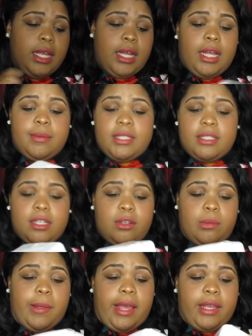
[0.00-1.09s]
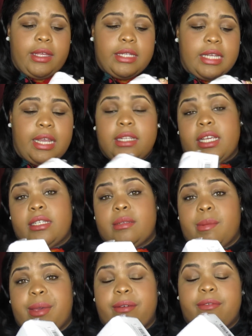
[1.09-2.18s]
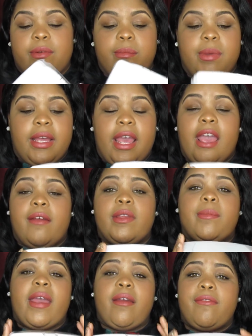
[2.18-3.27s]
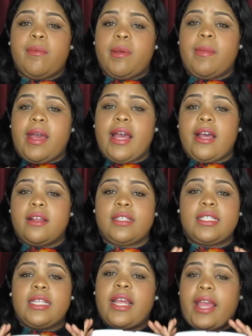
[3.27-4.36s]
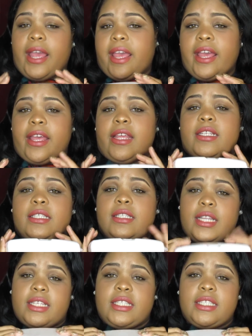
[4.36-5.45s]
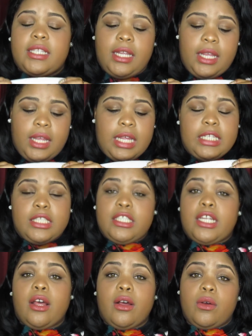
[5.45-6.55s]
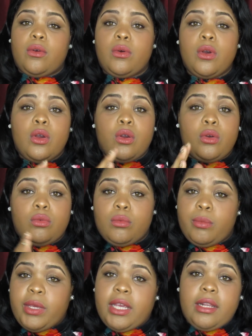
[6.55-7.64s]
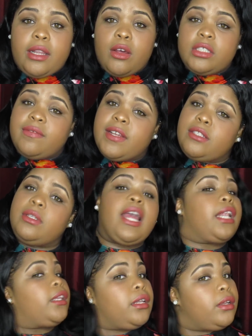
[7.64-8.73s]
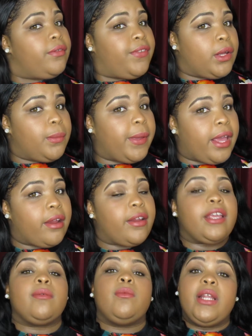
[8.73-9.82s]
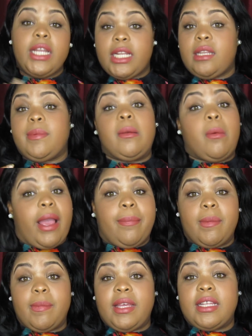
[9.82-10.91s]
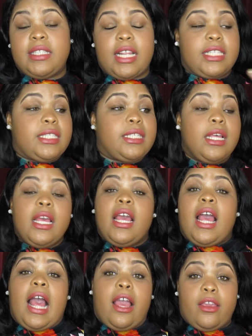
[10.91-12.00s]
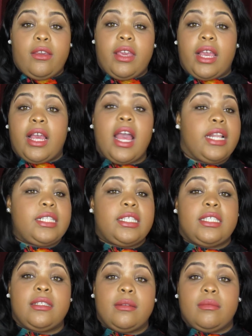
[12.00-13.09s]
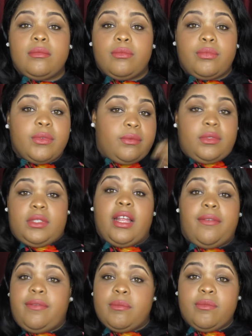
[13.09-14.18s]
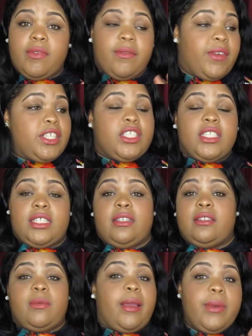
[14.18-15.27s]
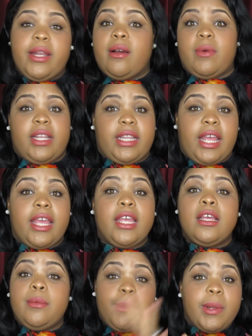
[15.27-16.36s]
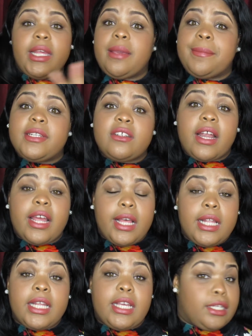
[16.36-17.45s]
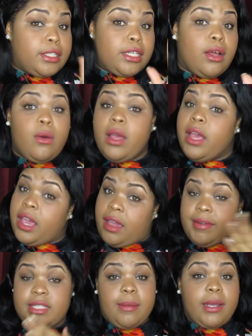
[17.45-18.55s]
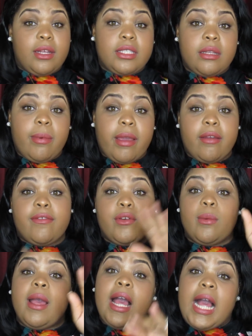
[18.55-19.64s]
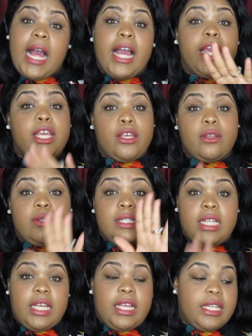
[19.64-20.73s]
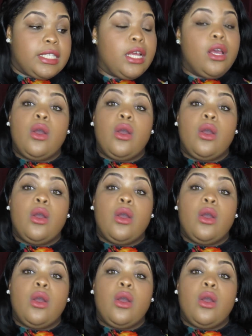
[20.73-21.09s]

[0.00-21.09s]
This is a new pack because I got to take it to my bathroom. But every bathroom in my house has this. So those of us who got the little FOPA area, we need to be wiping because that's how you get cuts and stuff and infections and it's wet. We don't want that. We want to keep it dry and clean. So every time I go to the bathroom, I use these.